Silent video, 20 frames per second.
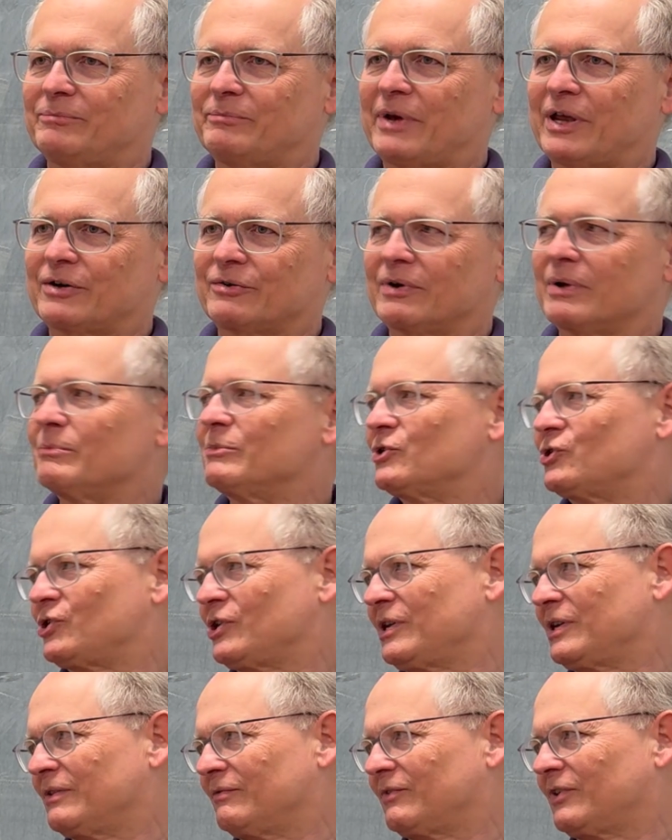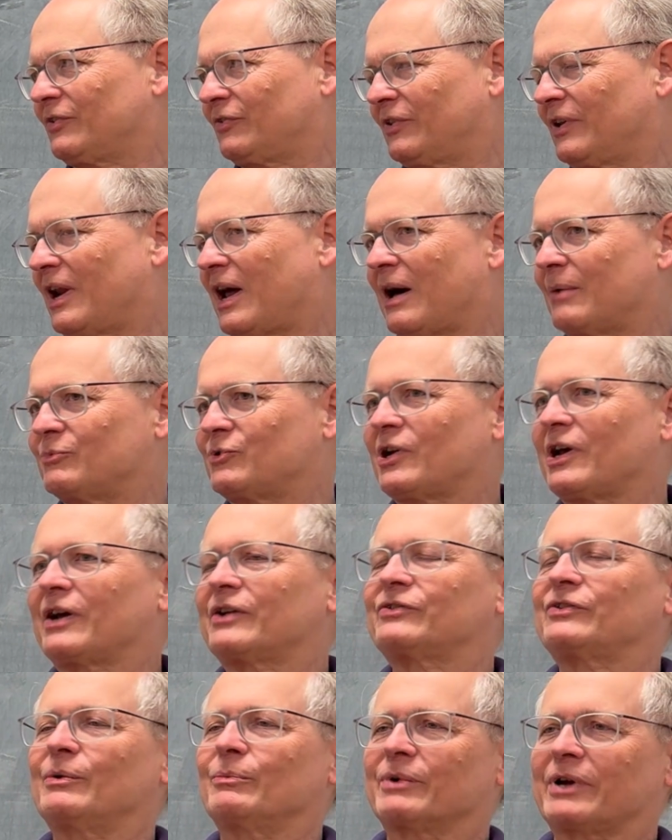better imaging of distant
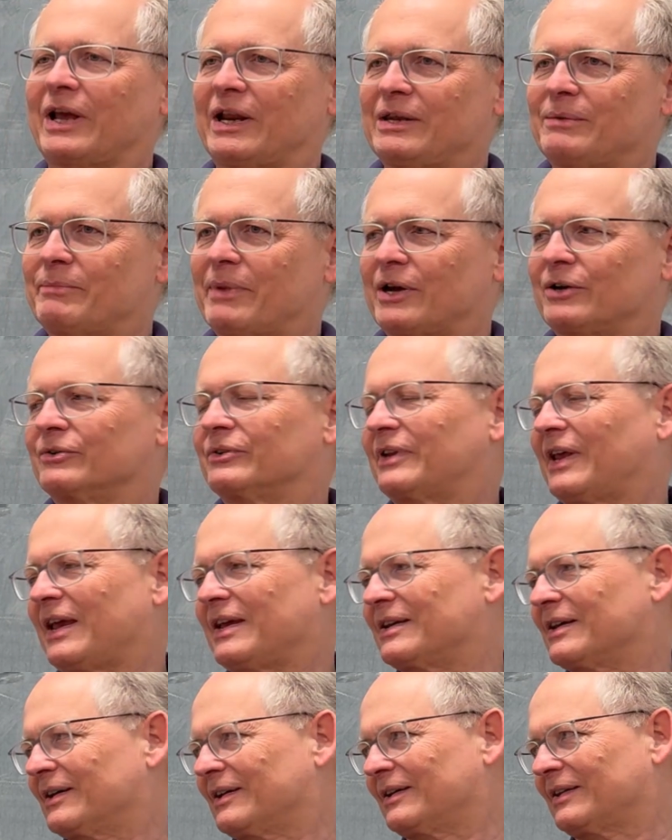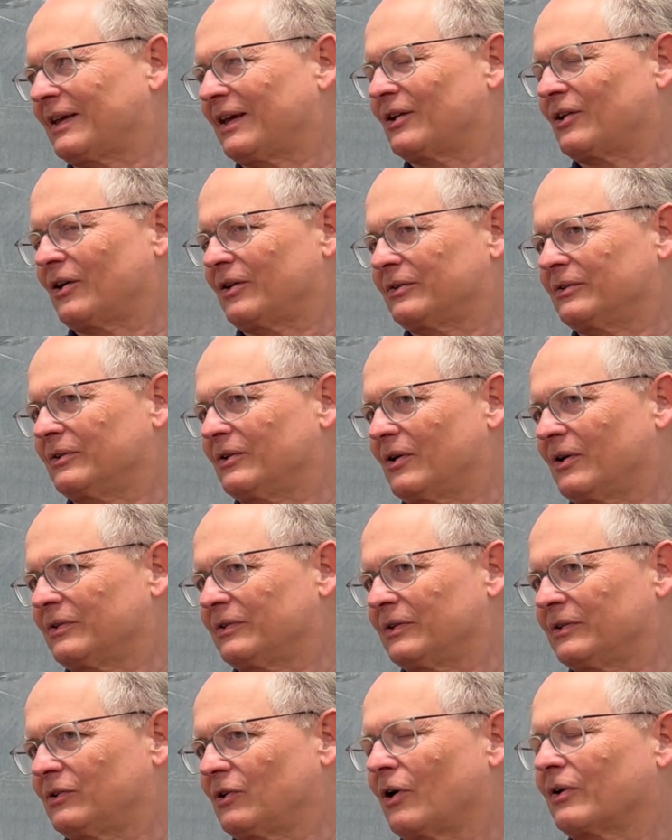objects, and we're getting better data again
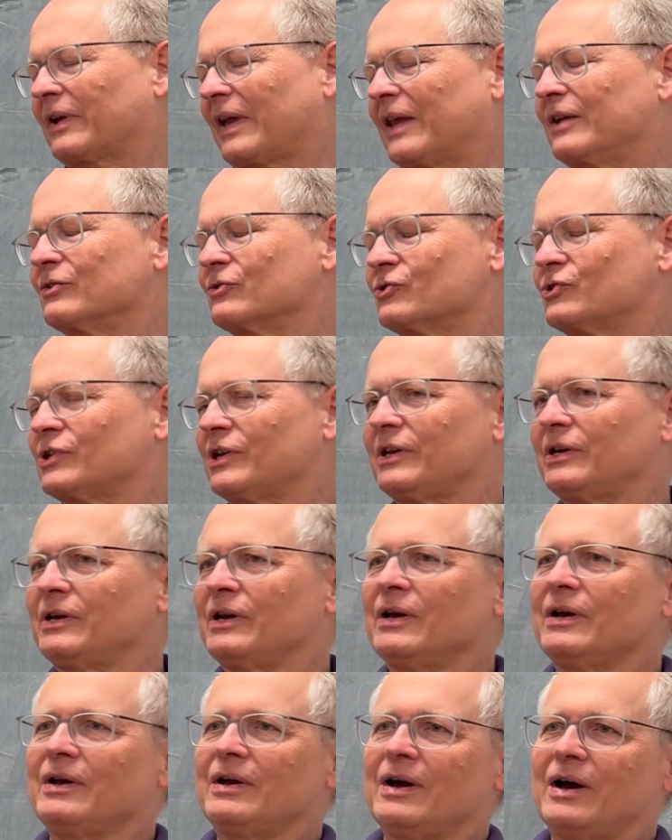on the dark energy.